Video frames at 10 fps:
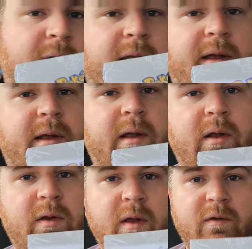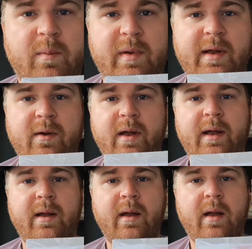finally
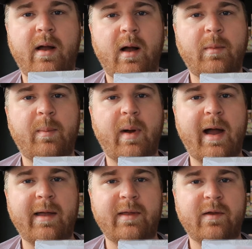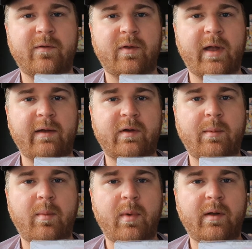disappearing. Been buying these for the last
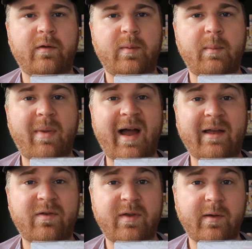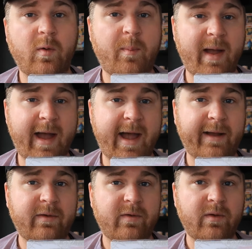couple months. Been buying single
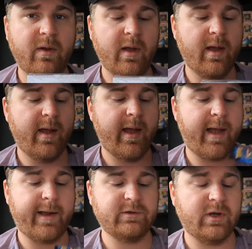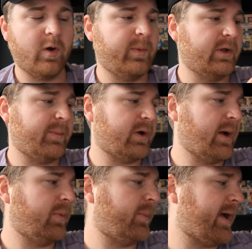packs. Actually opened up a
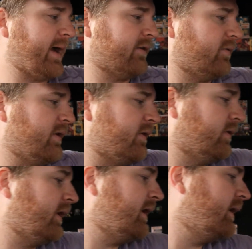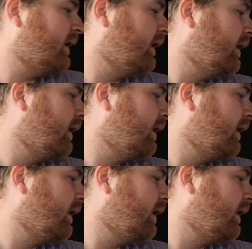couple packs recently.